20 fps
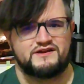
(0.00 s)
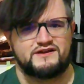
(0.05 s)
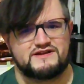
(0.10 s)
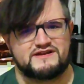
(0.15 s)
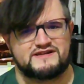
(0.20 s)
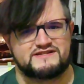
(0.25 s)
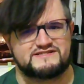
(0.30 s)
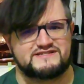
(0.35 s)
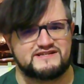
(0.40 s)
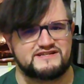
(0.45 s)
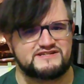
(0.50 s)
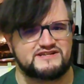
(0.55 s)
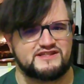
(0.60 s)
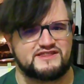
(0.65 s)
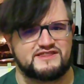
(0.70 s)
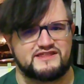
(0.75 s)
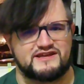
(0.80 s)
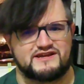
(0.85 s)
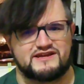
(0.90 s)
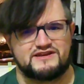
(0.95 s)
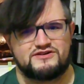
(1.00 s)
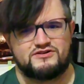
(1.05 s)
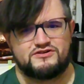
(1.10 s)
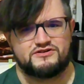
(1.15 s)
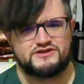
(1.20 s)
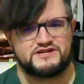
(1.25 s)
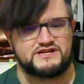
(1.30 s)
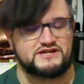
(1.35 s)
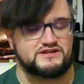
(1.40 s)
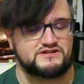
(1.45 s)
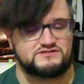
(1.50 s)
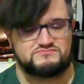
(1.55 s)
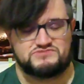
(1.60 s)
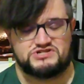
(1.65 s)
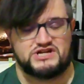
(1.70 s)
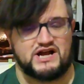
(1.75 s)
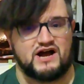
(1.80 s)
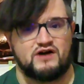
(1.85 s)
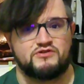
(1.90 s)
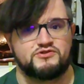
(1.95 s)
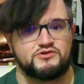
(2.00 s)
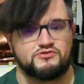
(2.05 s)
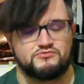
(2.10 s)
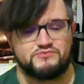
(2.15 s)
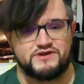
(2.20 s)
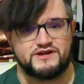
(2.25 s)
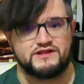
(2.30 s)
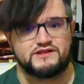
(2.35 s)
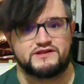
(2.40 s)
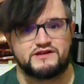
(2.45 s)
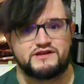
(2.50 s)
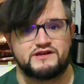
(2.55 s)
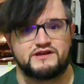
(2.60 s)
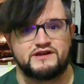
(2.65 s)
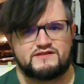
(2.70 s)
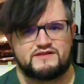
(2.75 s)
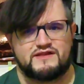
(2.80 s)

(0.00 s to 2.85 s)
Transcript: and it's such a thick and hearty chowder, really,